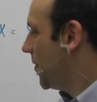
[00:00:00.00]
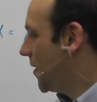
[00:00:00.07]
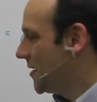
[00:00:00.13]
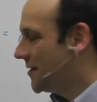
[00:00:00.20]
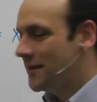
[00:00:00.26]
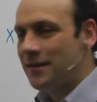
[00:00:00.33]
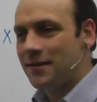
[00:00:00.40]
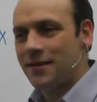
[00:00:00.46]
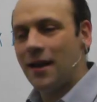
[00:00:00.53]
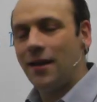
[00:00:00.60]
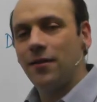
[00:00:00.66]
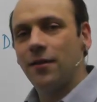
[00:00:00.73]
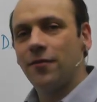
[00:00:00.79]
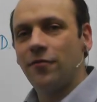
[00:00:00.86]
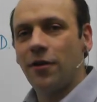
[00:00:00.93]
This is
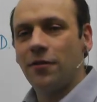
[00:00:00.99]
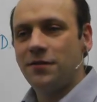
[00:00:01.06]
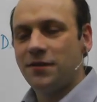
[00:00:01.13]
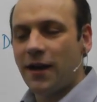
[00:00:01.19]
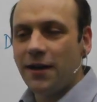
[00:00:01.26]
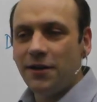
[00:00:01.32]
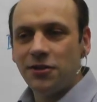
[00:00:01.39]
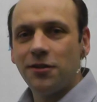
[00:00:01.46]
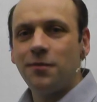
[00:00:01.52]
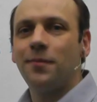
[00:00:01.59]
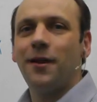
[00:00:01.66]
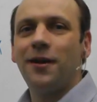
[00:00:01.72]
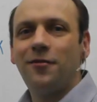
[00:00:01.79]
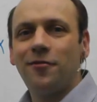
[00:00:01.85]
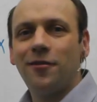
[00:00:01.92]
then the rotation
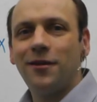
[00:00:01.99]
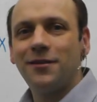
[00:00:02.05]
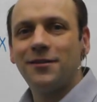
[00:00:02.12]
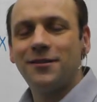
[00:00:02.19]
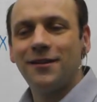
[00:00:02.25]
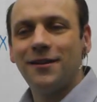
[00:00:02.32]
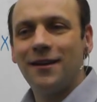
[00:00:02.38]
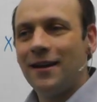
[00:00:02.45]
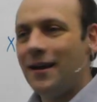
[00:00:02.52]
matrix